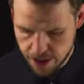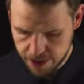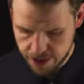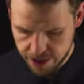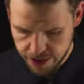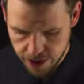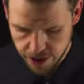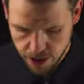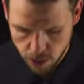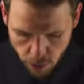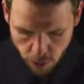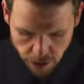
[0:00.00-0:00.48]

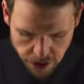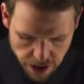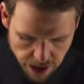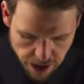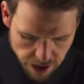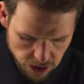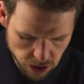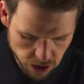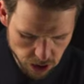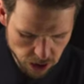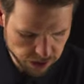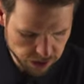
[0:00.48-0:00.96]
here we are
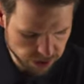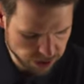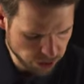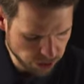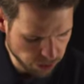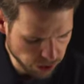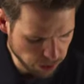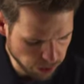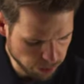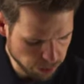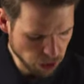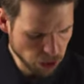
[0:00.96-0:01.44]

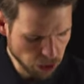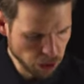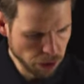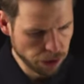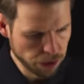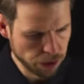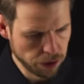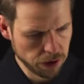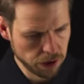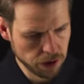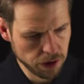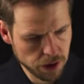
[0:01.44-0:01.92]
considering
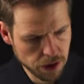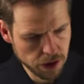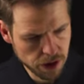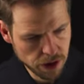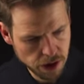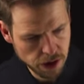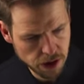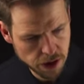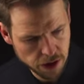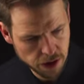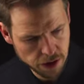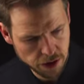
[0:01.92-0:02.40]
both
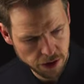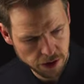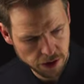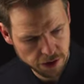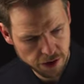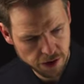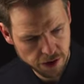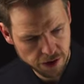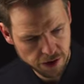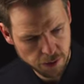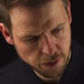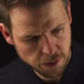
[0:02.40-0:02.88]
the
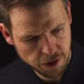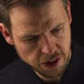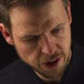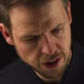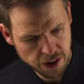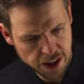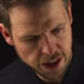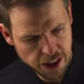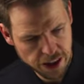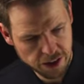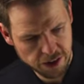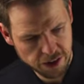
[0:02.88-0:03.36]
system state
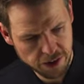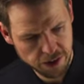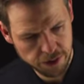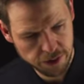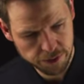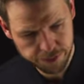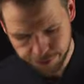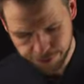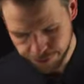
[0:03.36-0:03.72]
x